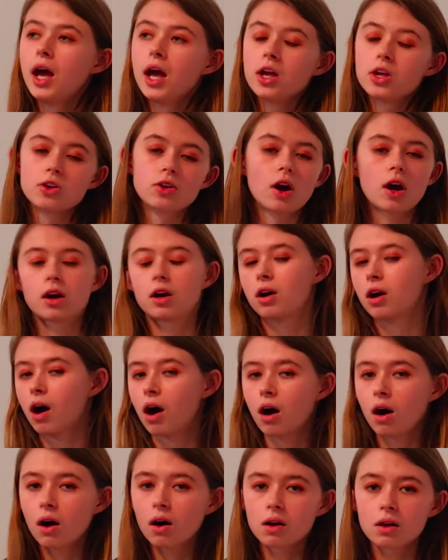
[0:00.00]
You gotta
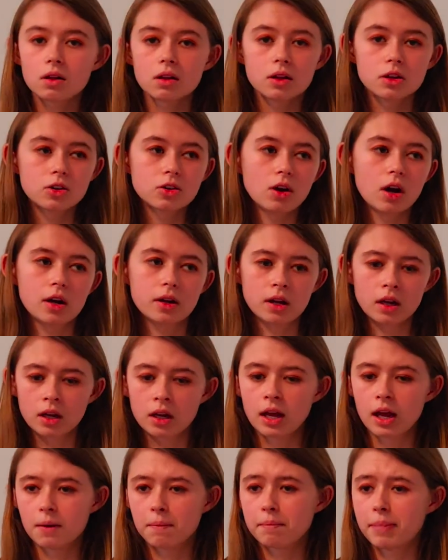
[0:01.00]
call, you gotta
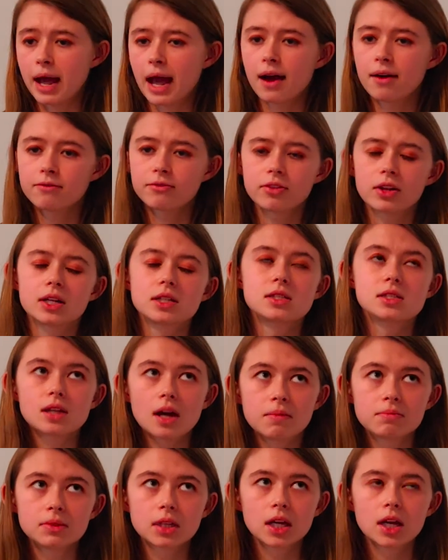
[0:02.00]
get a pamphlet,
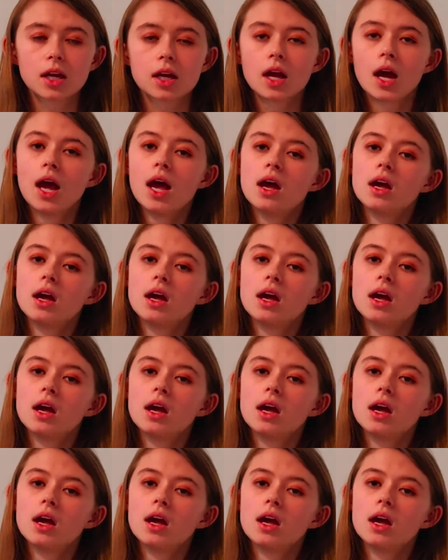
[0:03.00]
something.